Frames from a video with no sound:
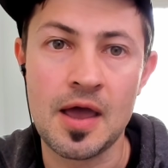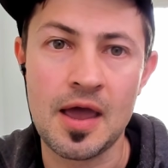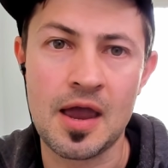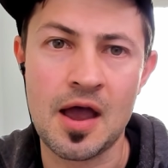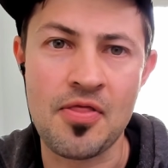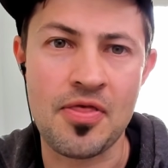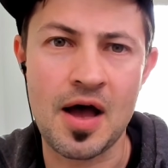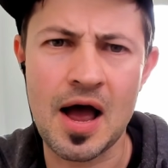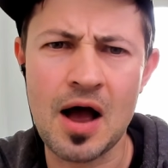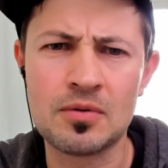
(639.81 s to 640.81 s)
and
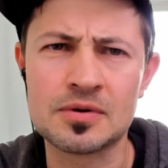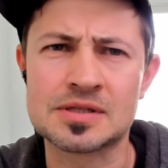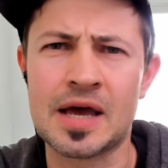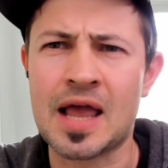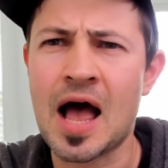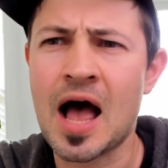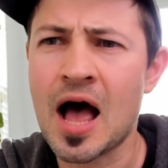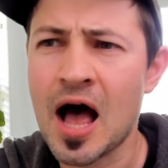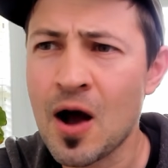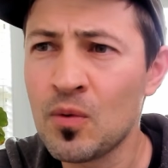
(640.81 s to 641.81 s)
I was like,
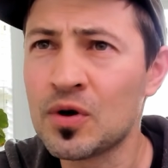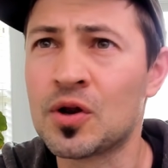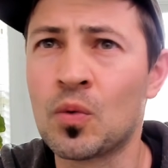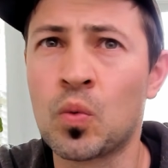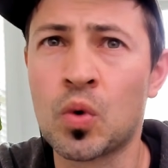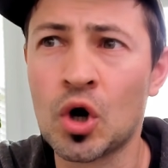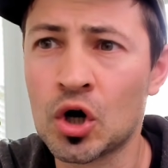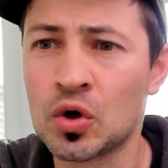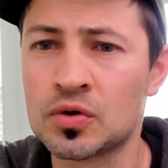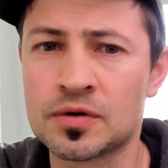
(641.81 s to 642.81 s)
how in the
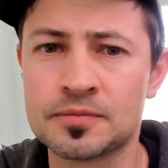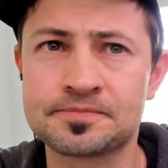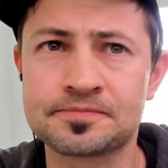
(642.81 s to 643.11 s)
world